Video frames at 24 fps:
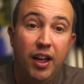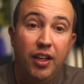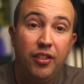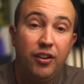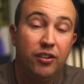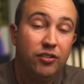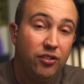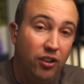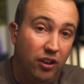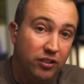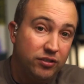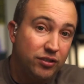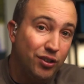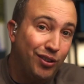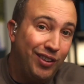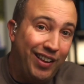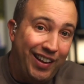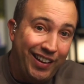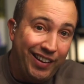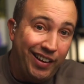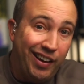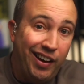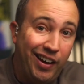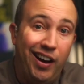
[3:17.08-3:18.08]
There's also
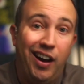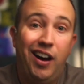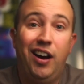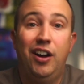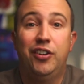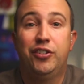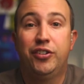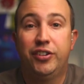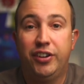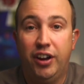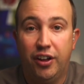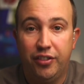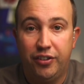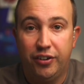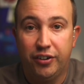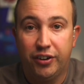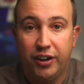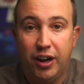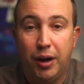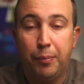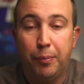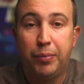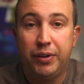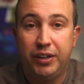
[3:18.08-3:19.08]
like 100 other
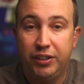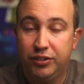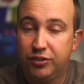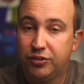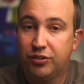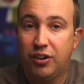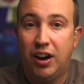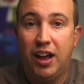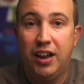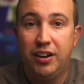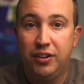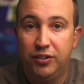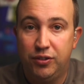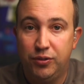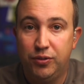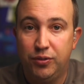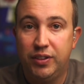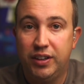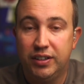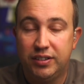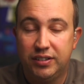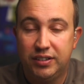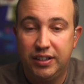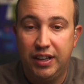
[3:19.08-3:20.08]
companies trying to do
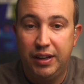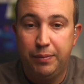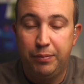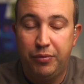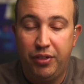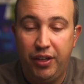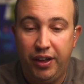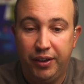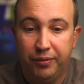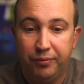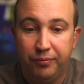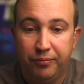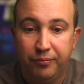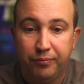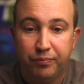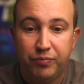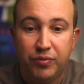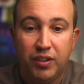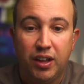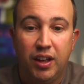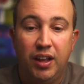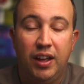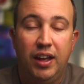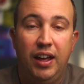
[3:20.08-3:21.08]
this same thing.
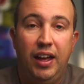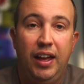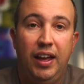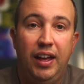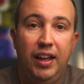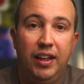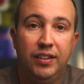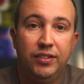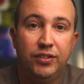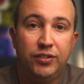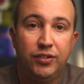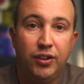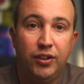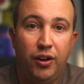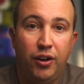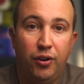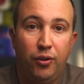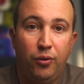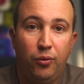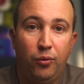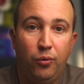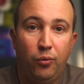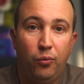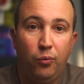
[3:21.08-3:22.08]
And
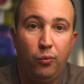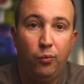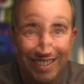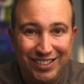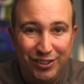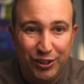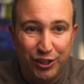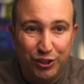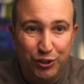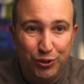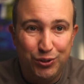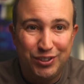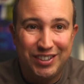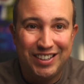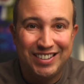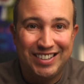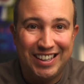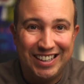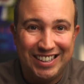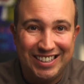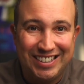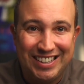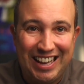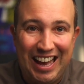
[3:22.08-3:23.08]
so you can use this
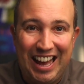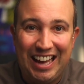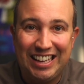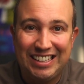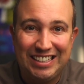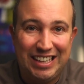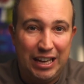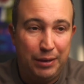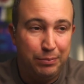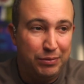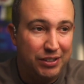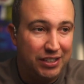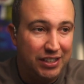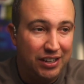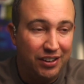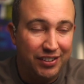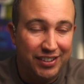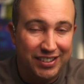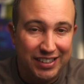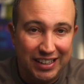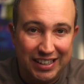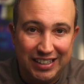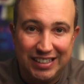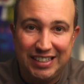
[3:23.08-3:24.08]
exact same, steal
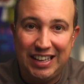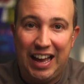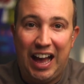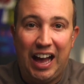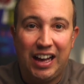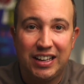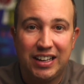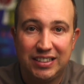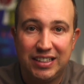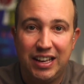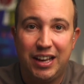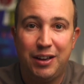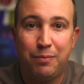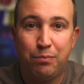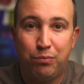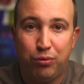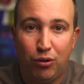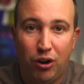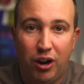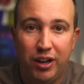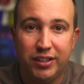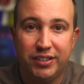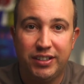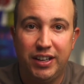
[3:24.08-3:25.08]
this exact same
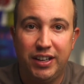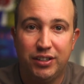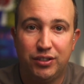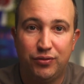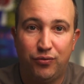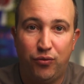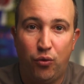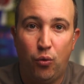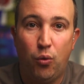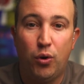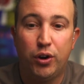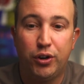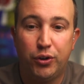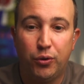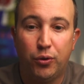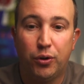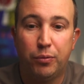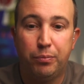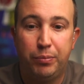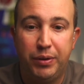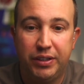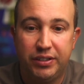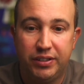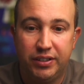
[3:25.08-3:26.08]
process for your
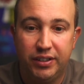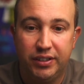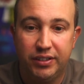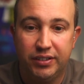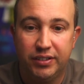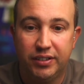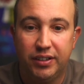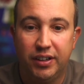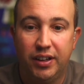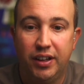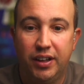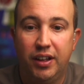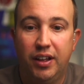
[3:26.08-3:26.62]
business.